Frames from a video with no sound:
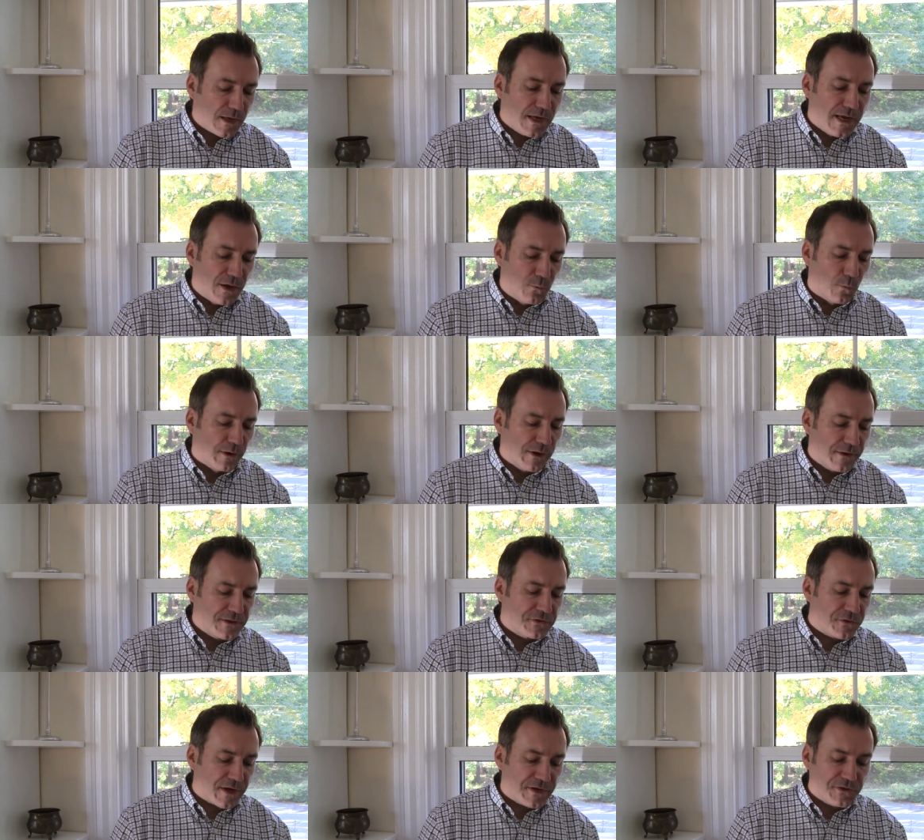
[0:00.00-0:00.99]
And one of the
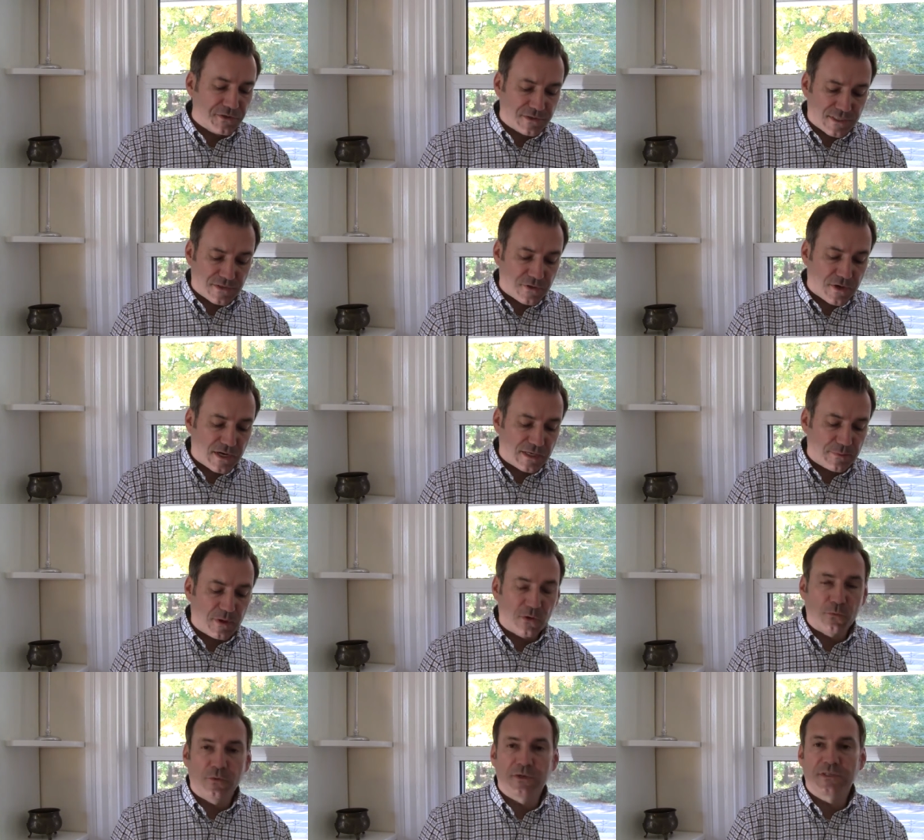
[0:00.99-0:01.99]
strategies I talked
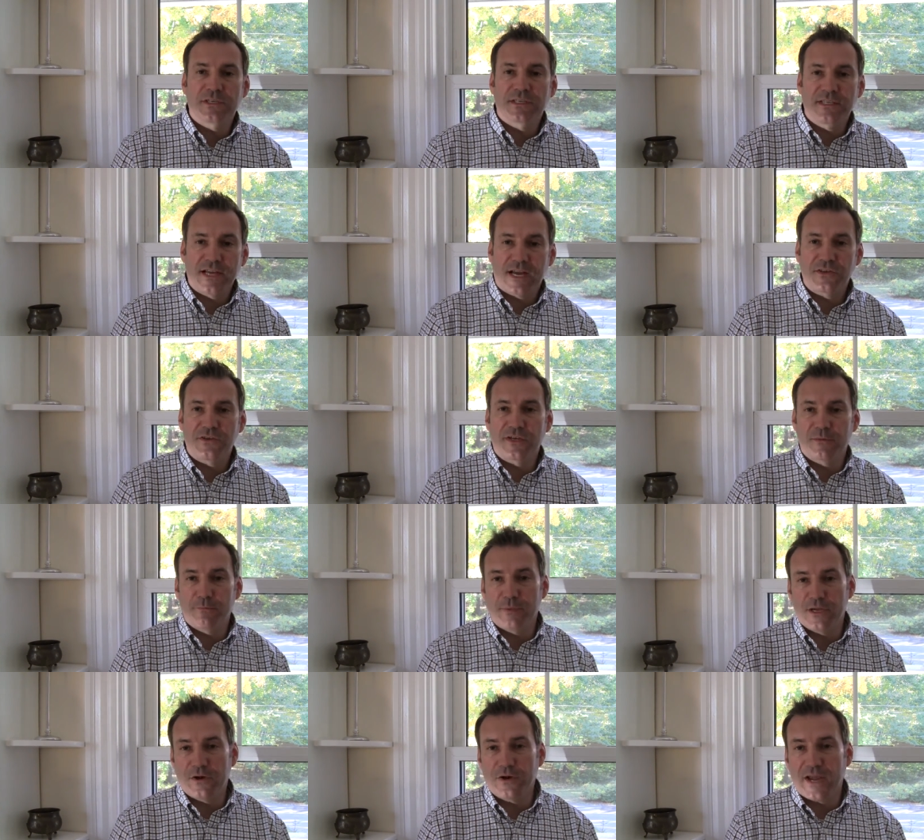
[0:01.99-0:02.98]
about was attaching a
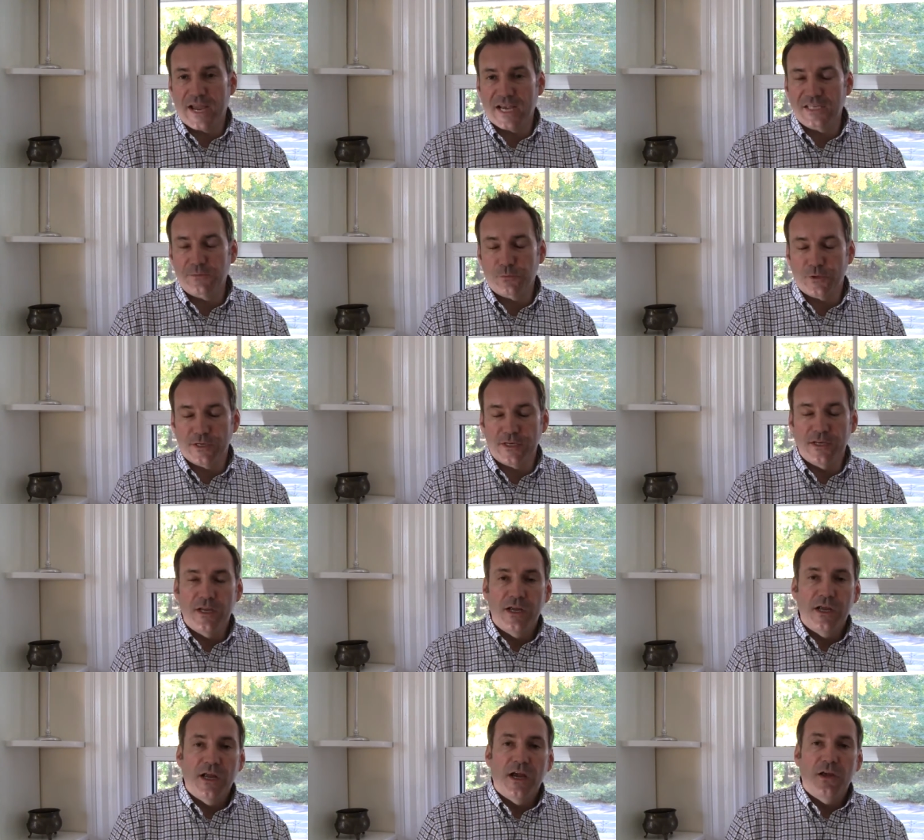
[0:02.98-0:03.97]
Bayer Aspirin
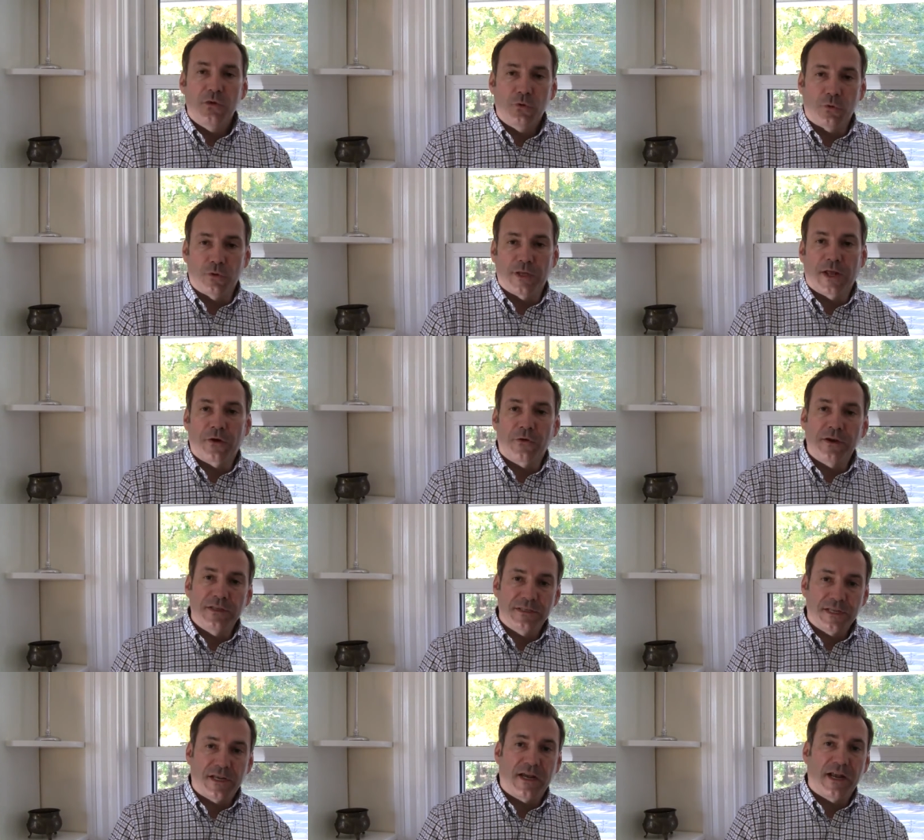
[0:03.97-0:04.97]
to a letter and
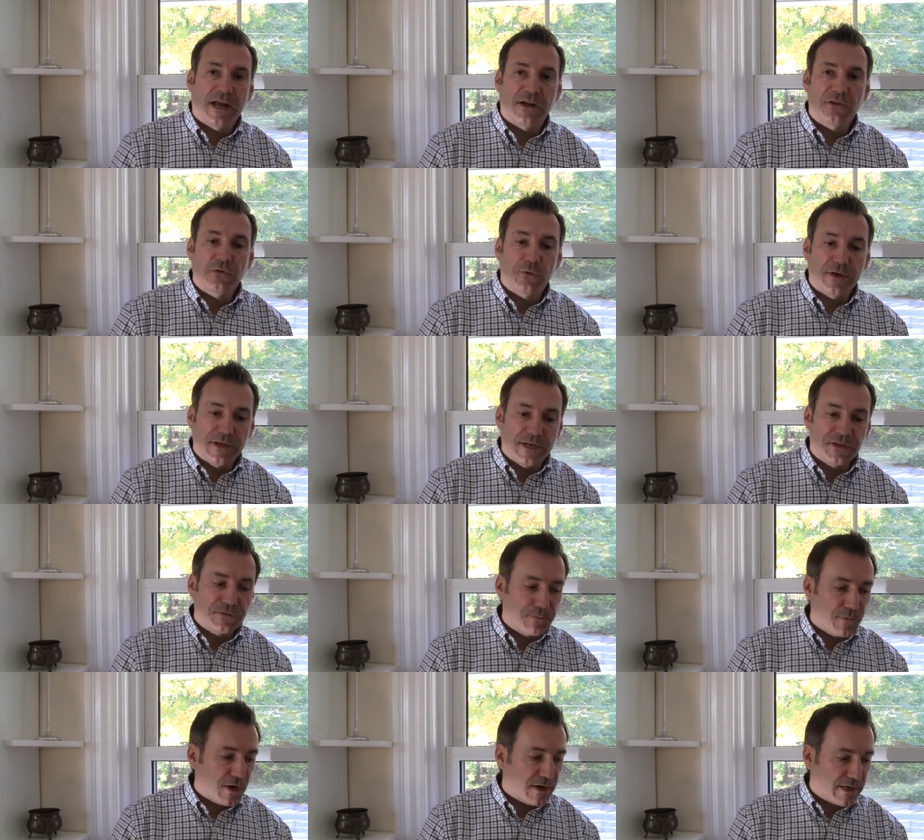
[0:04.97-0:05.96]
sending it out to a
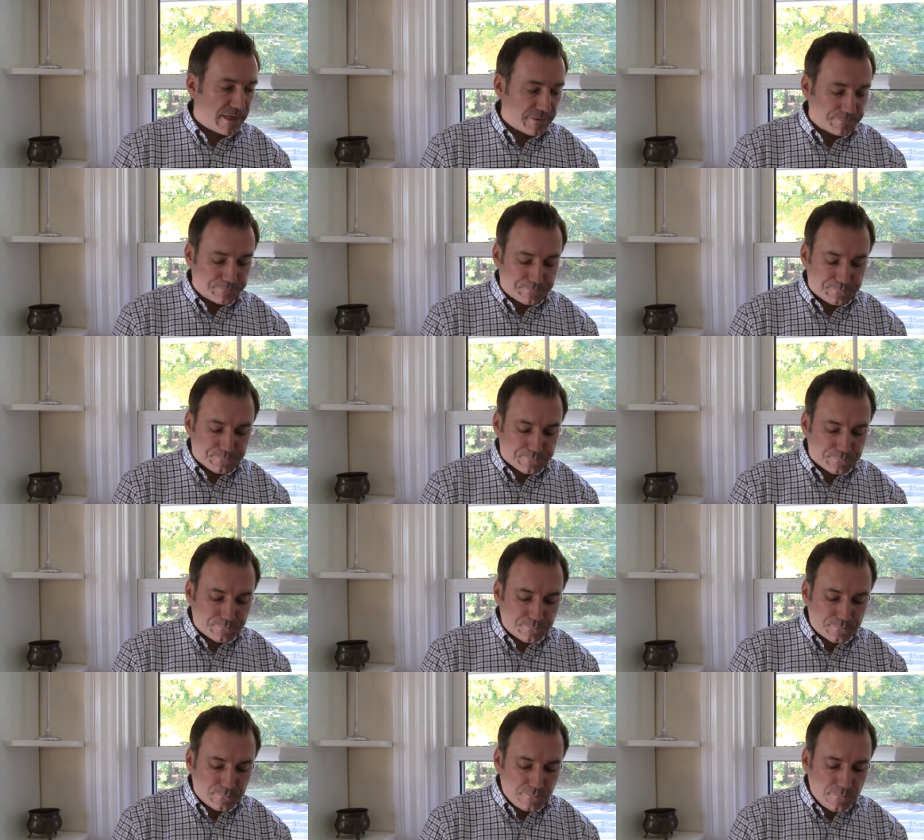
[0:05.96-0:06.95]
niche market.
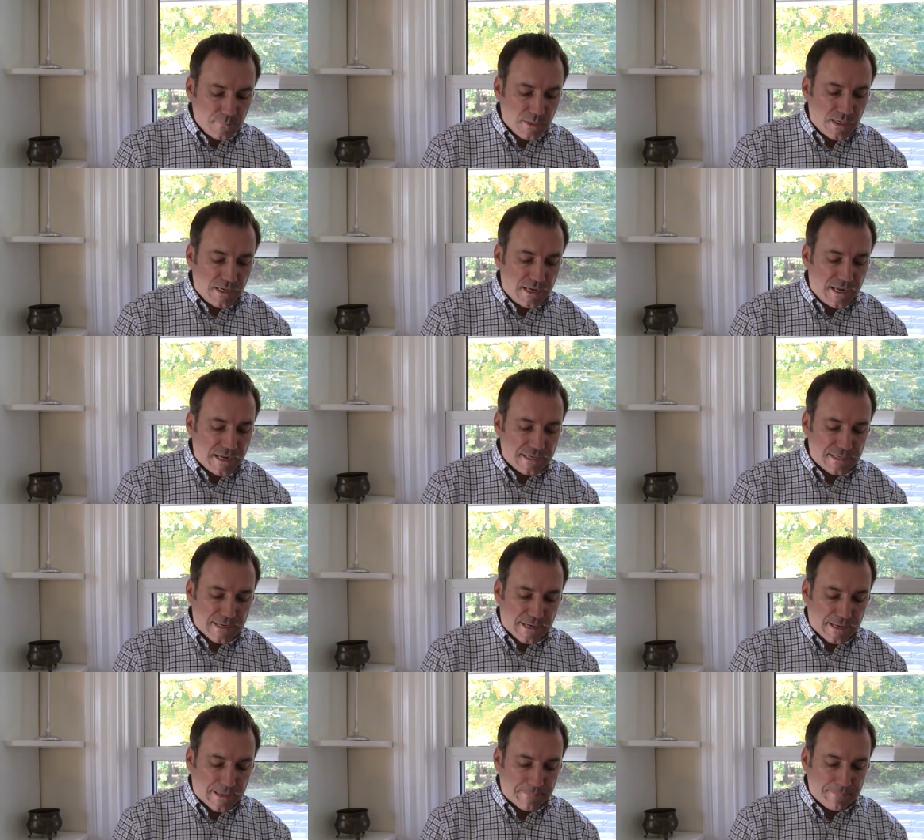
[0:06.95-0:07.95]
And
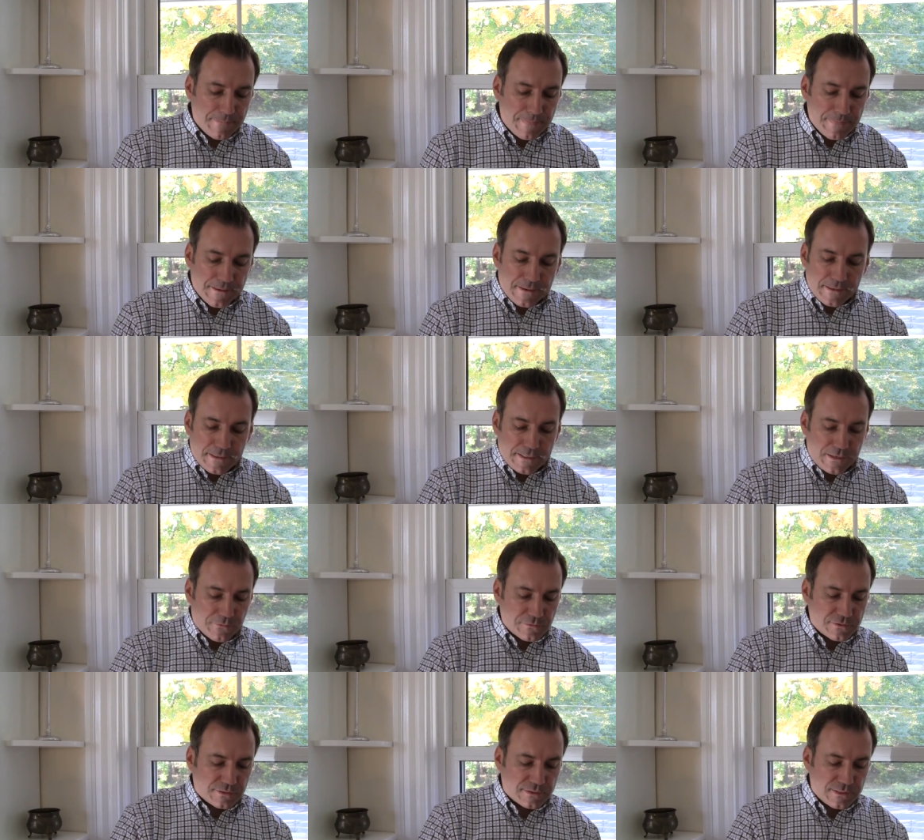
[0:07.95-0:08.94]

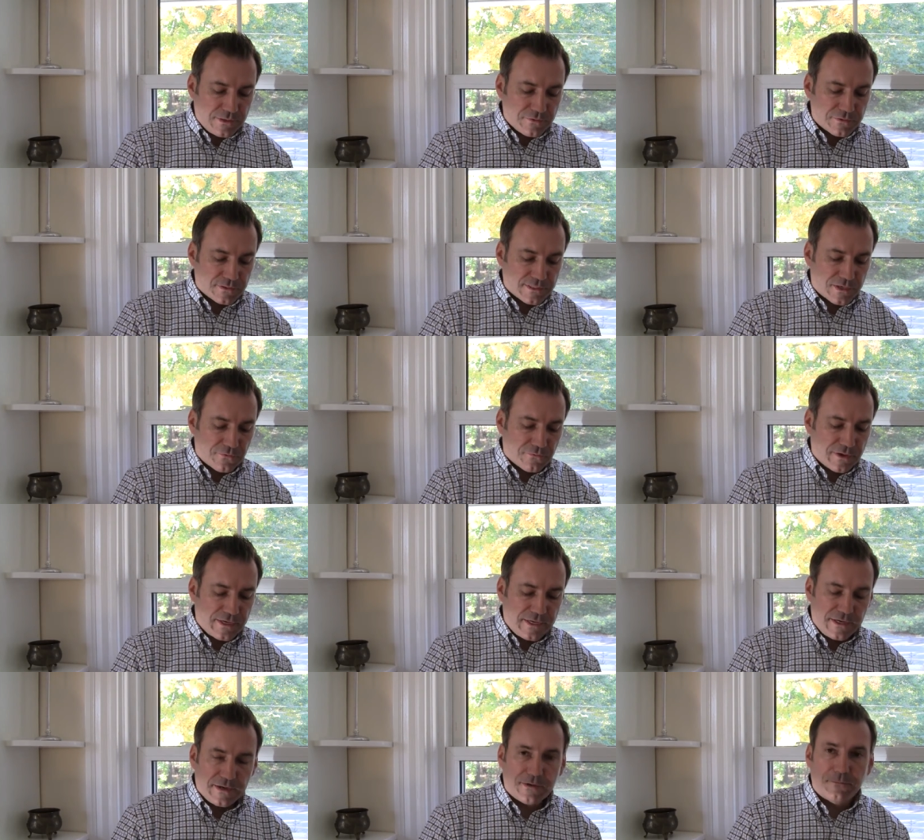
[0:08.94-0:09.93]
here's a letter
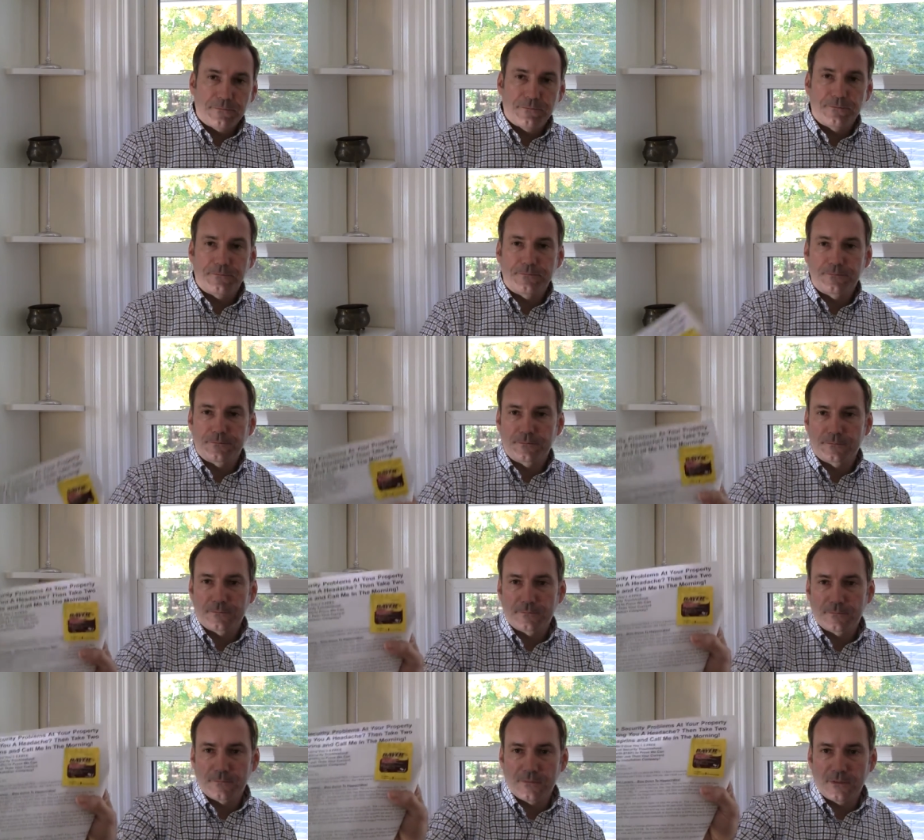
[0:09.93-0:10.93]
right here.
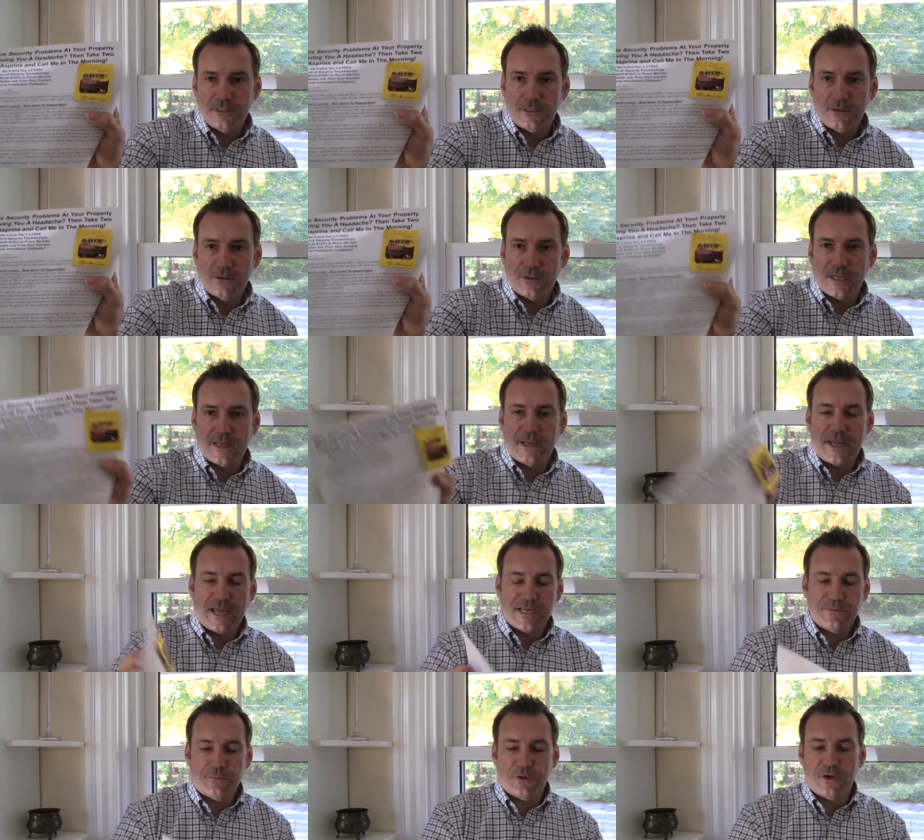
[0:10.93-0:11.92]
It's a little
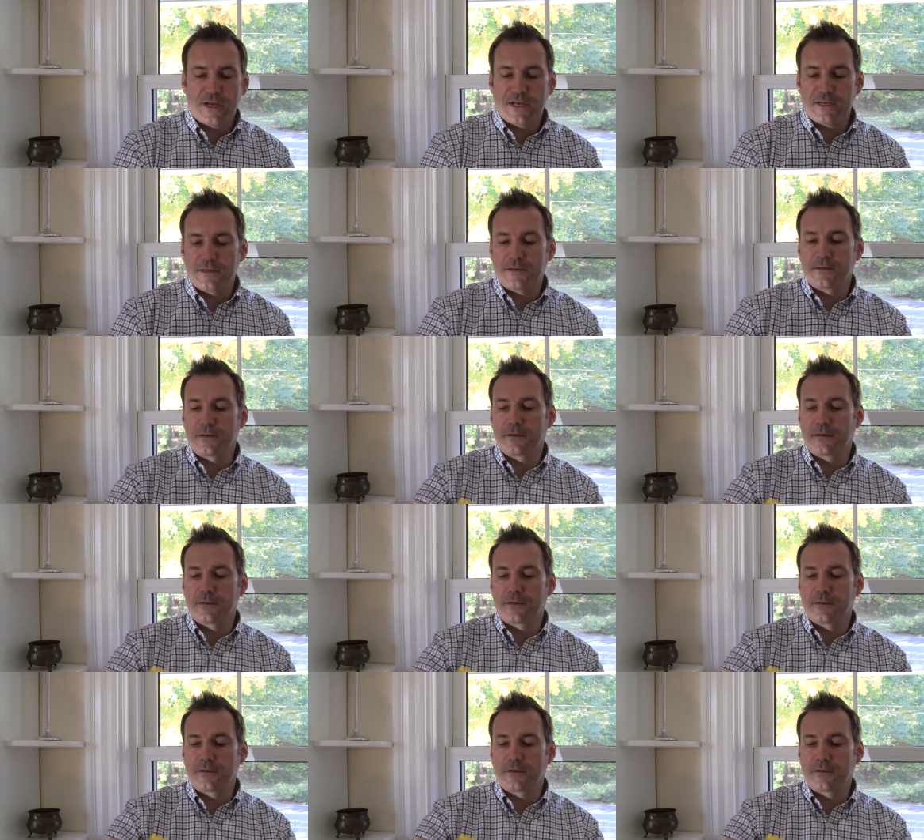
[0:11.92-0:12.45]
aspirin on it,